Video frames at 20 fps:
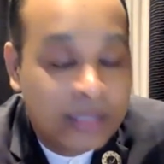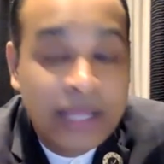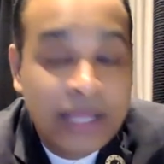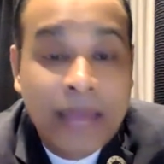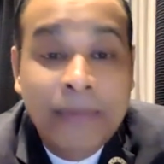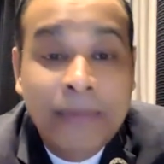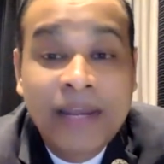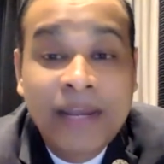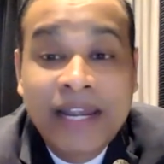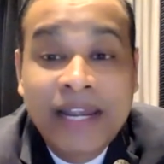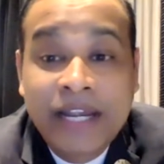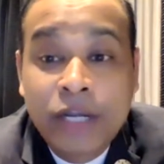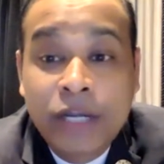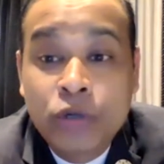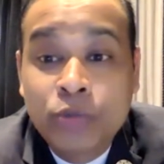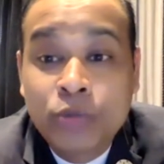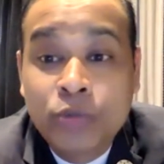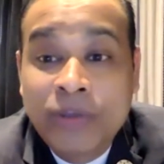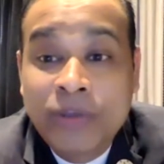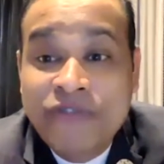ability
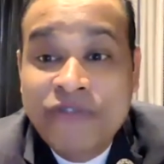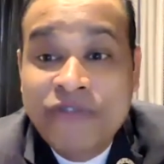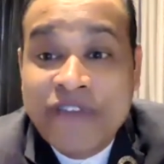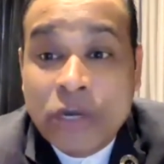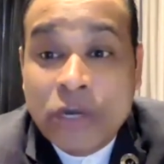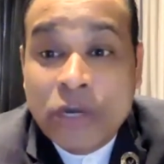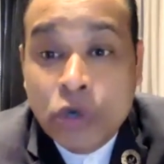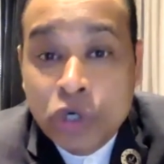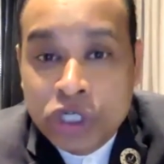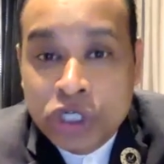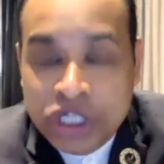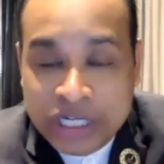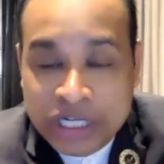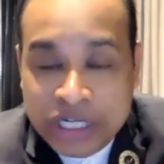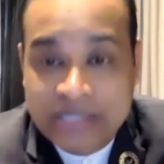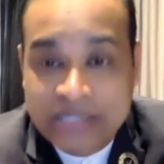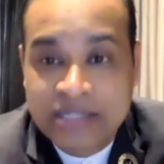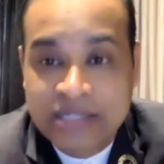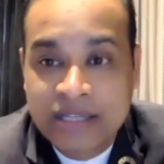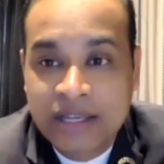to be
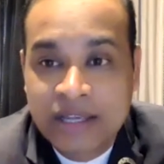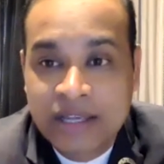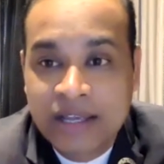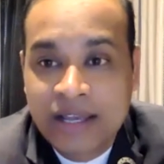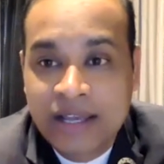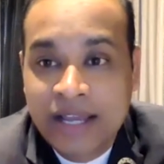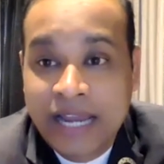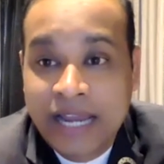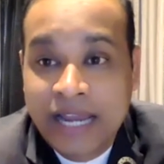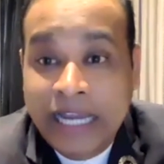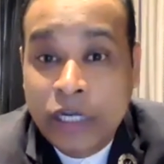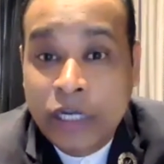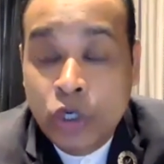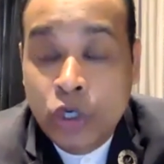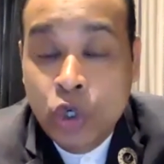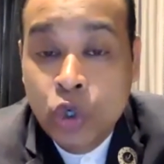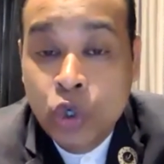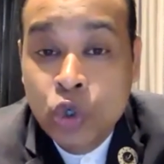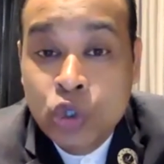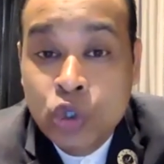ferocious. It
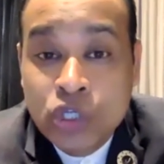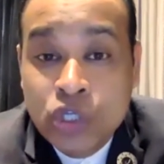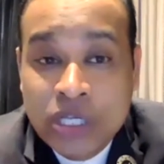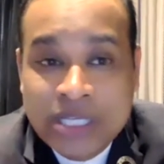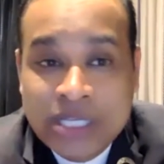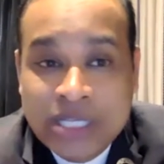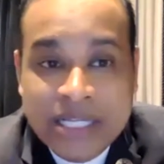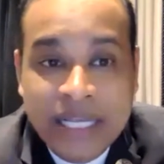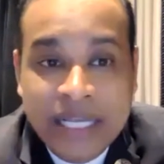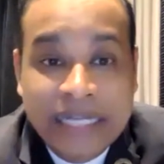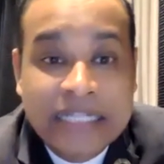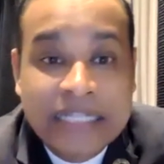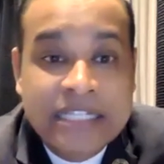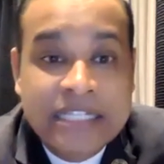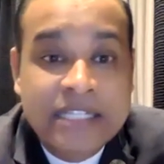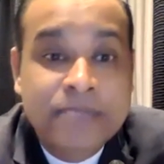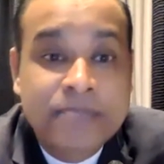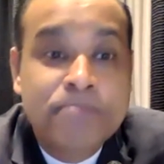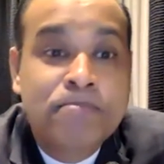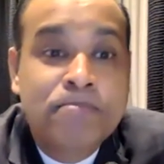loses
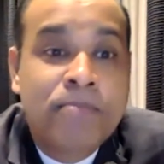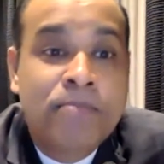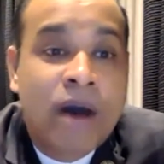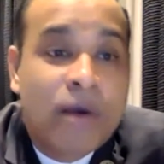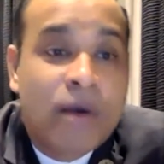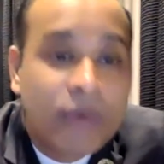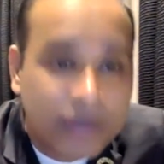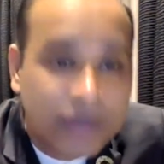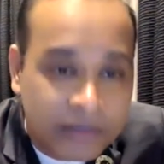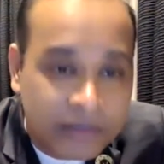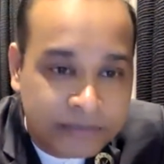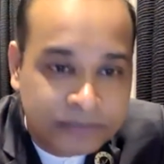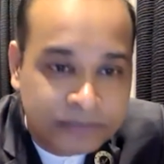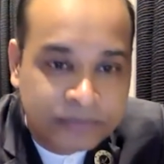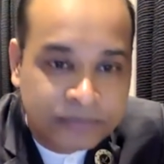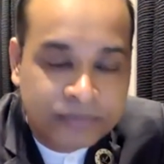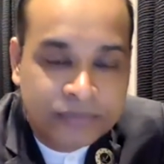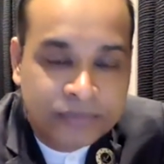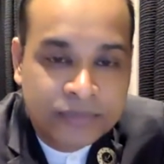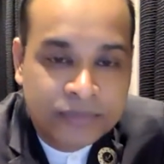its power.
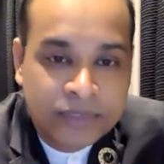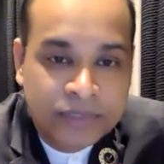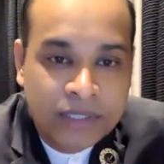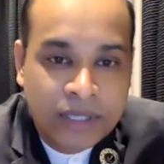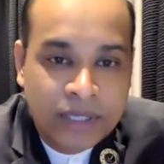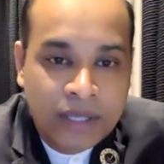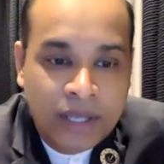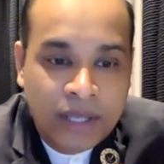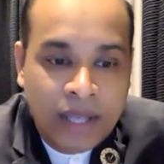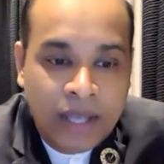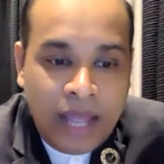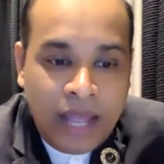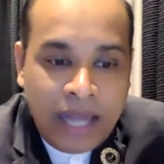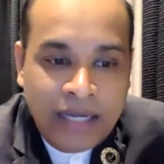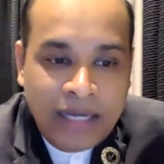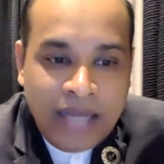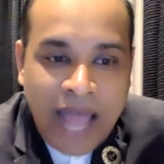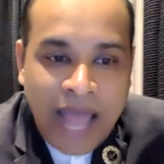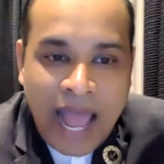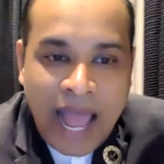
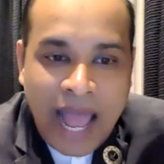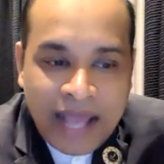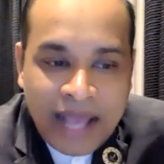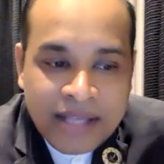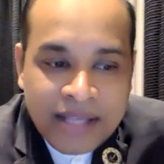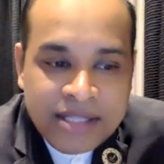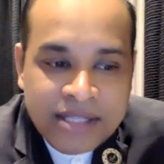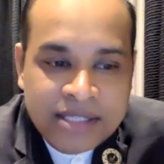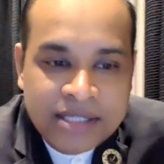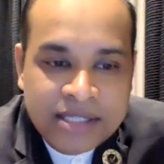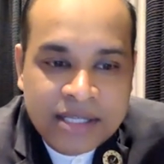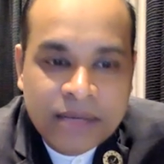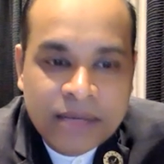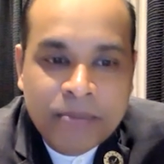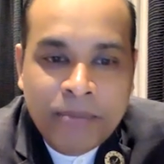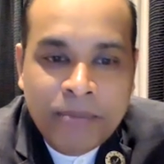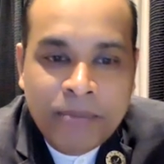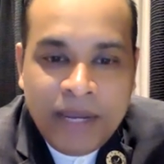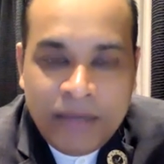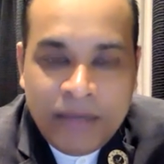And as
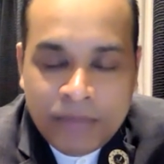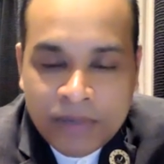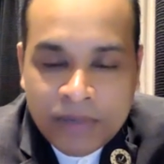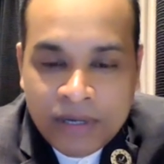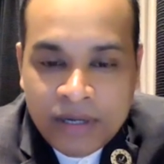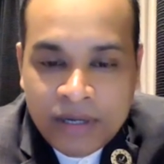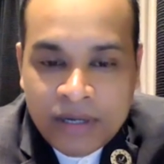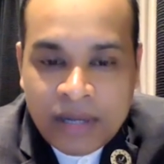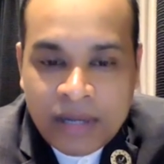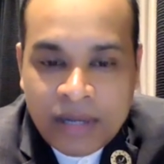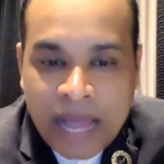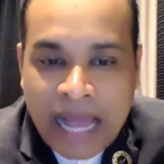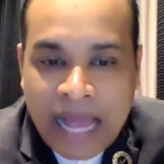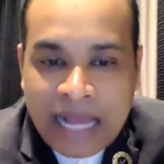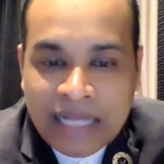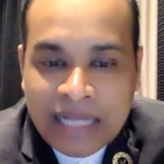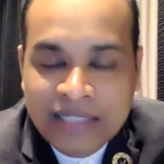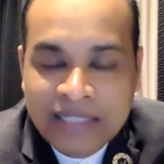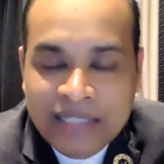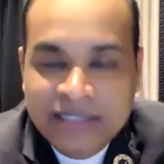people,
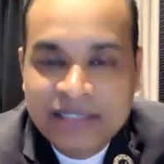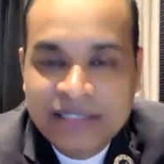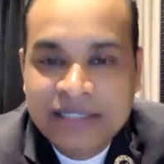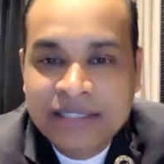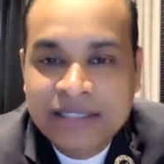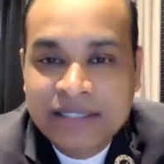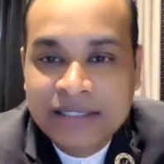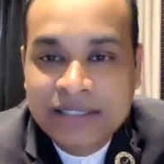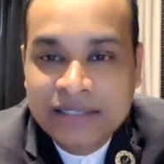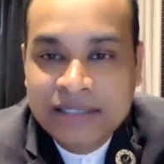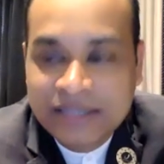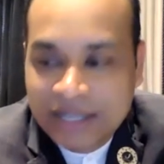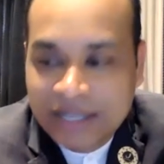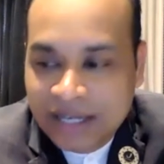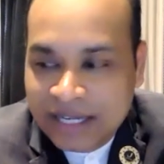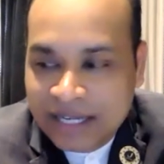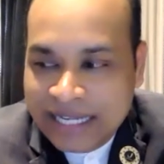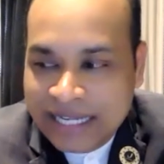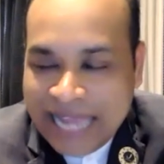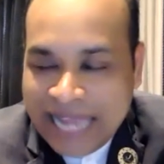as the
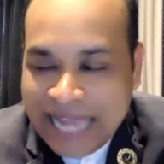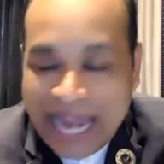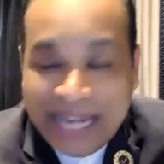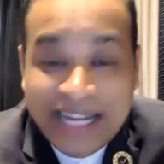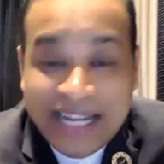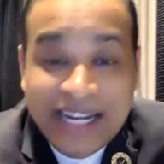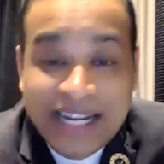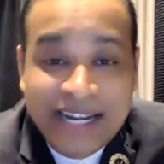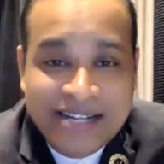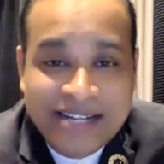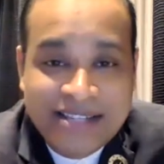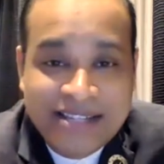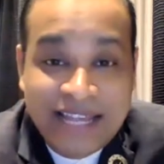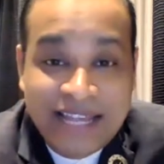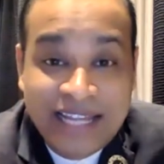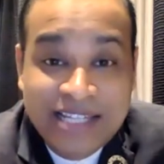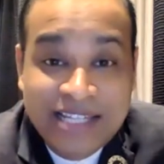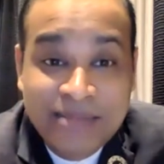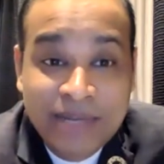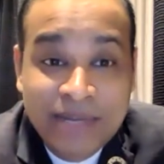candidates,
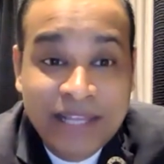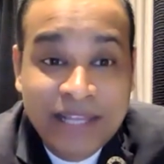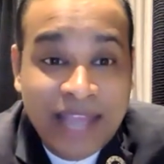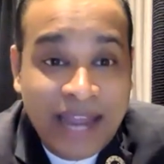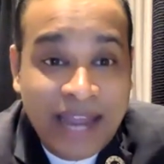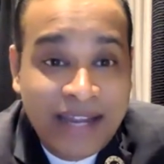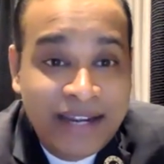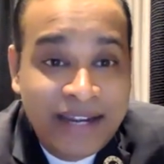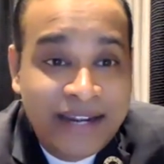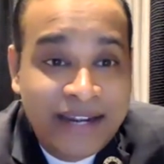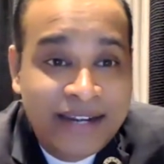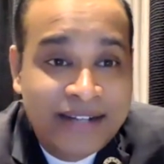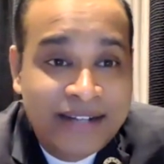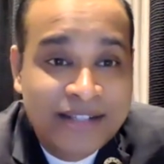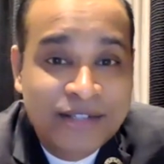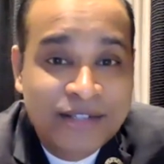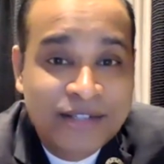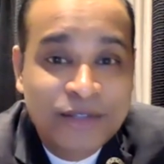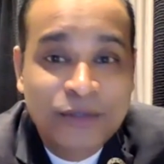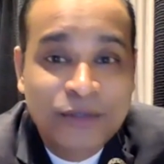eligible
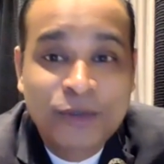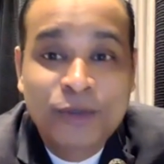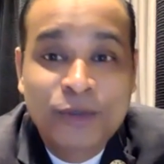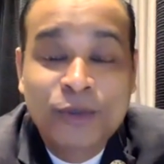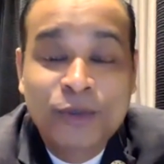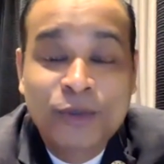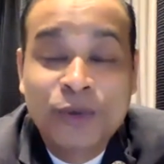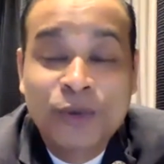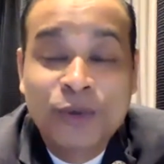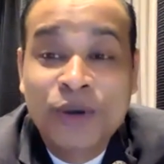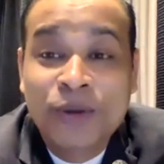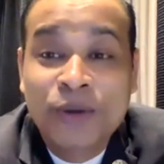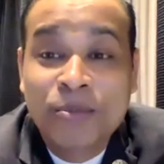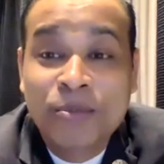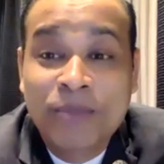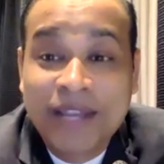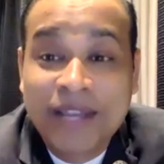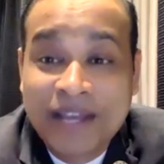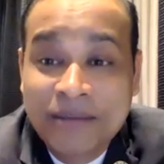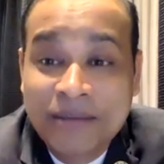candidates to
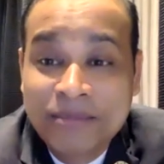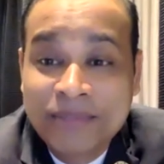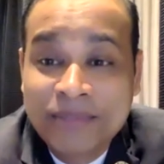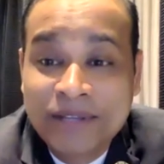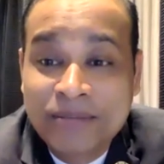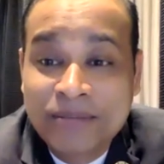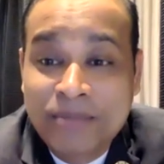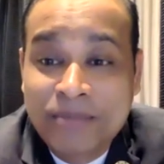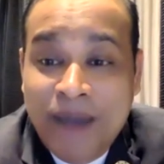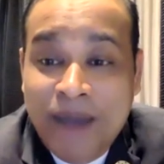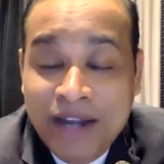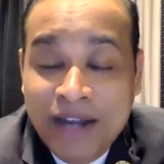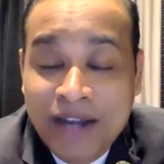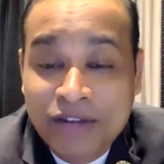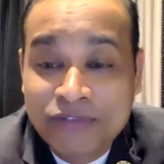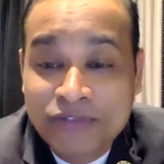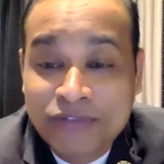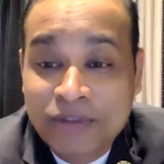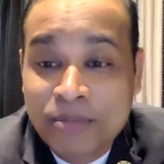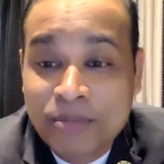become the part
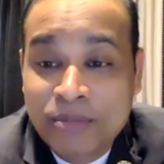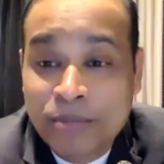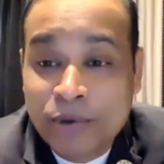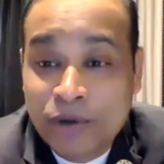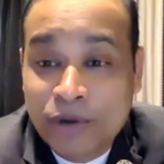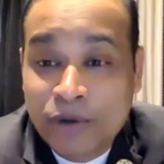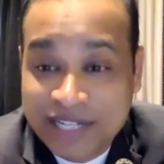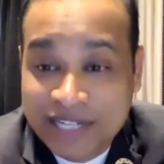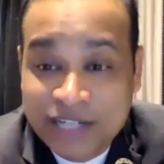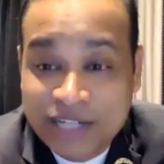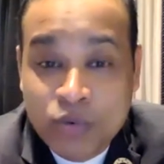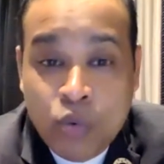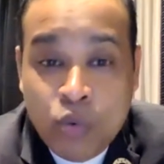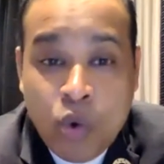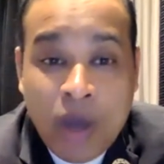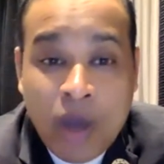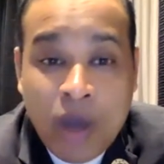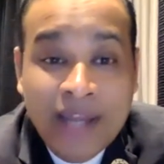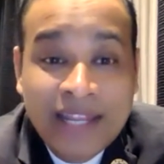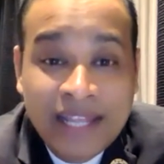of the project
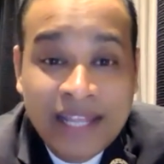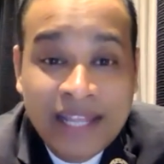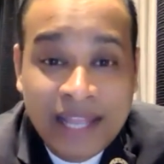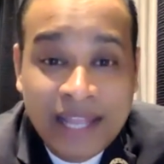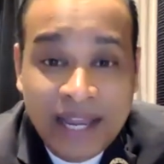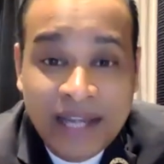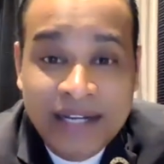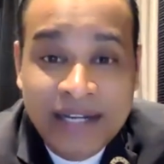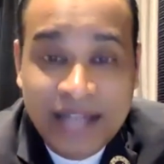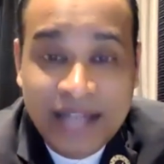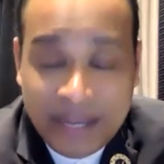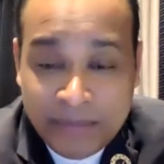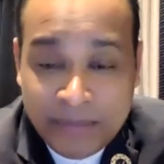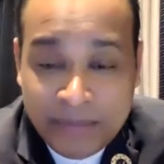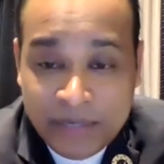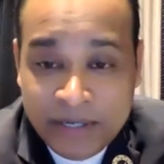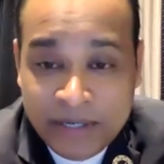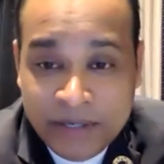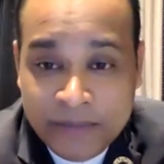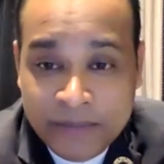1K Diamond,